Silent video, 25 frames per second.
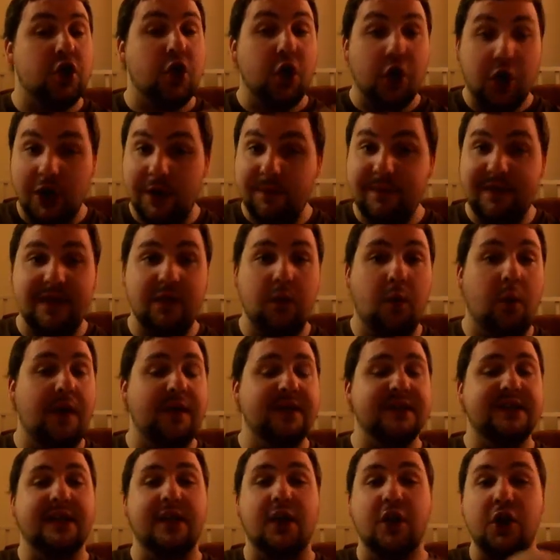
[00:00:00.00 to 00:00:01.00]
you're going to be the
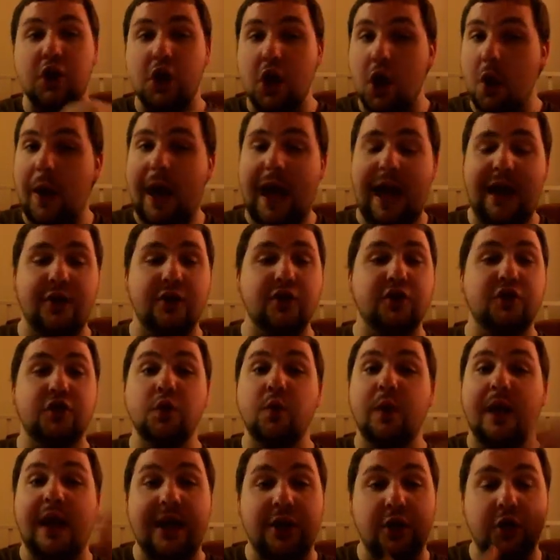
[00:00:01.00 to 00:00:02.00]
one that's going to know how to
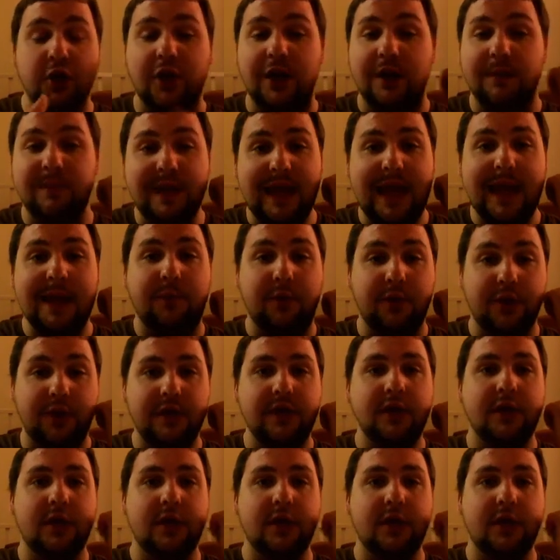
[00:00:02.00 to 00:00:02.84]
do it and you're going to be able to,